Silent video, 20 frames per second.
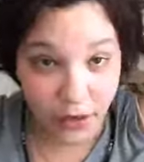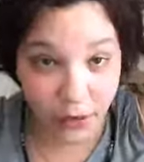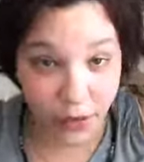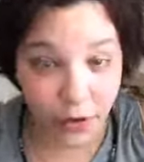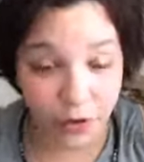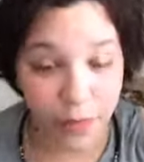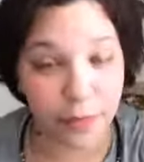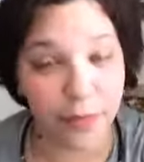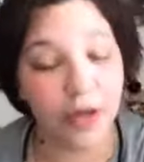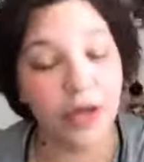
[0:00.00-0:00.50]

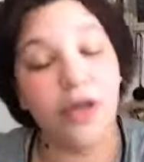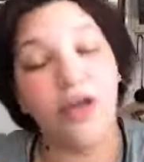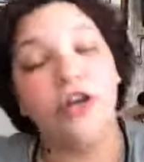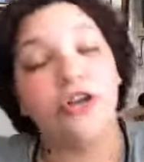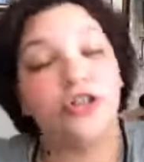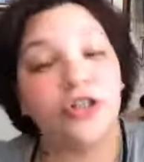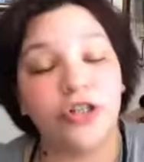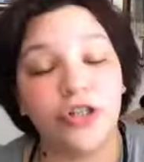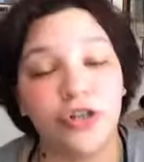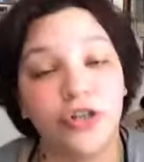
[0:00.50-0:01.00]
group.
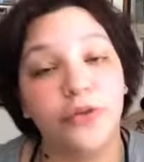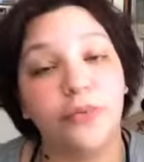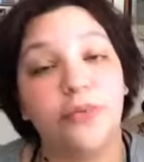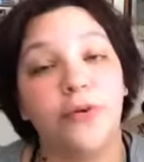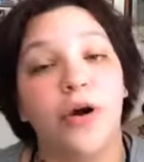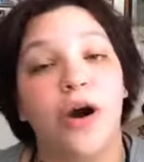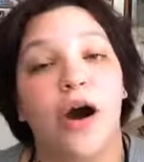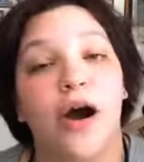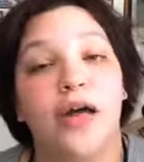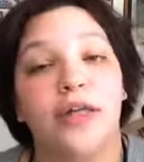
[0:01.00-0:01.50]
She's
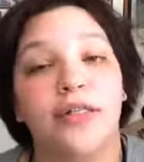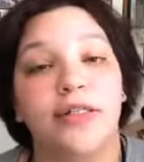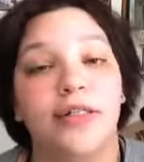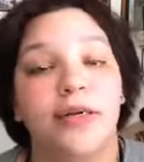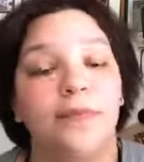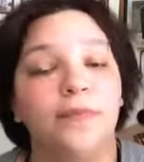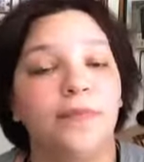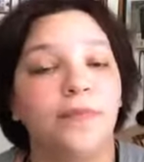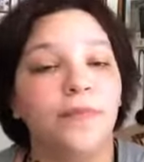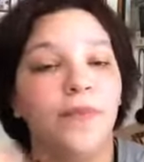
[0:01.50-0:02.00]
super
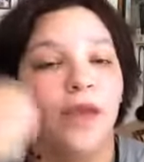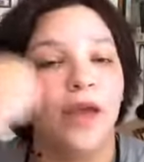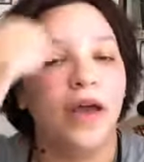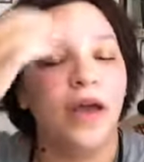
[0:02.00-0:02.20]
awesome.